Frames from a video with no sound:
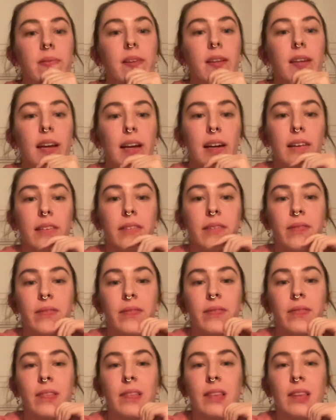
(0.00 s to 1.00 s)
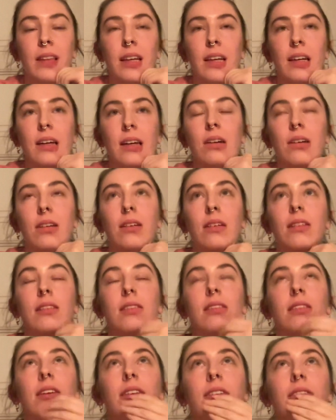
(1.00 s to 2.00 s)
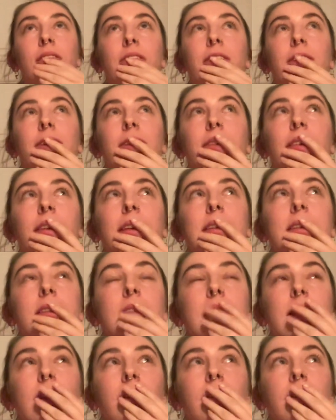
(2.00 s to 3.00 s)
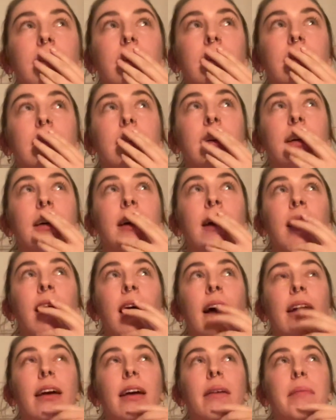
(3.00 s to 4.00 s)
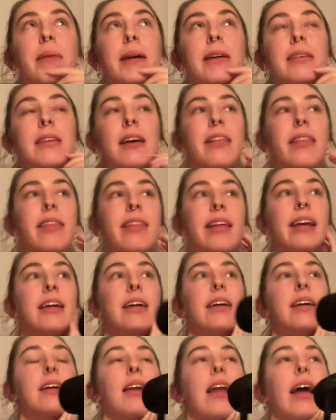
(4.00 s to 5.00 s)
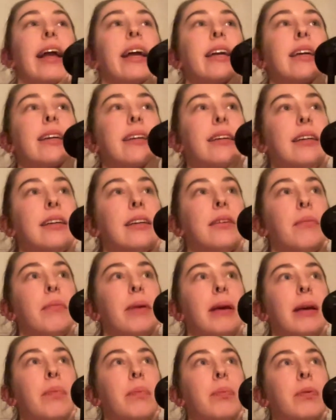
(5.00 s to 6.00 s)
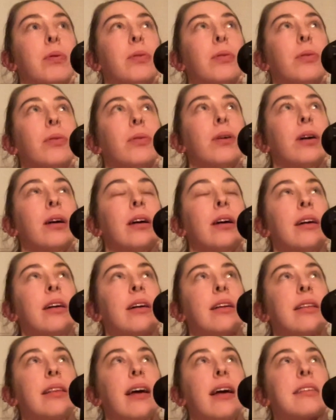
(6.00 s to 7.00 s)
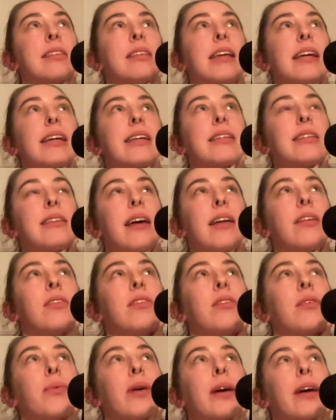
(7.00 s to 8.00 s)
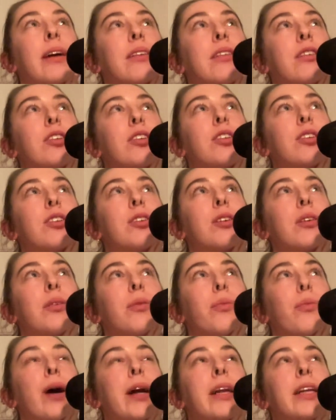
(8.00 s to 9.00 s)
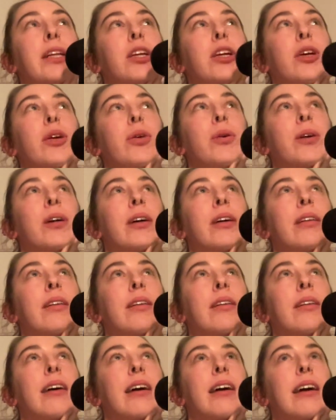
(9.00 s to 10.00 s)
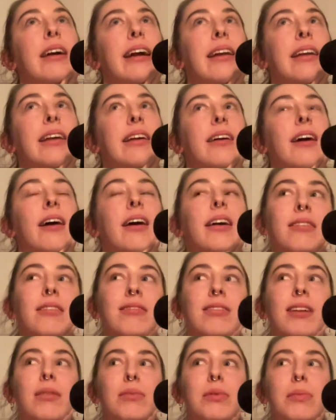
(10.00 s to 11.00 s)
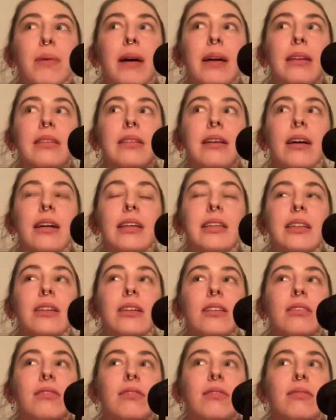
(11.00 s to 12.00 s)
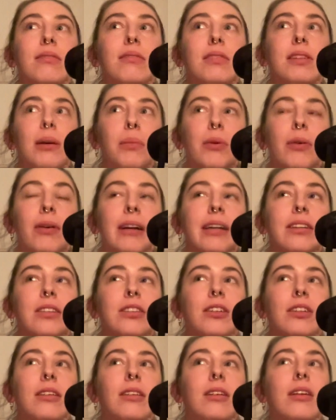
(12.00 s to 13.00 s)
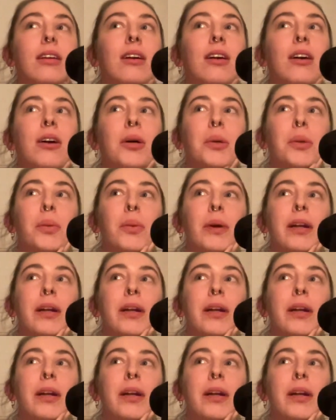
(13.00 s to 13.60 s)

Yeah. Oh, it's so true. It's so good. And because I think like people, there's an extent to which when you can, again, it kind of comes back to the idea of separation, which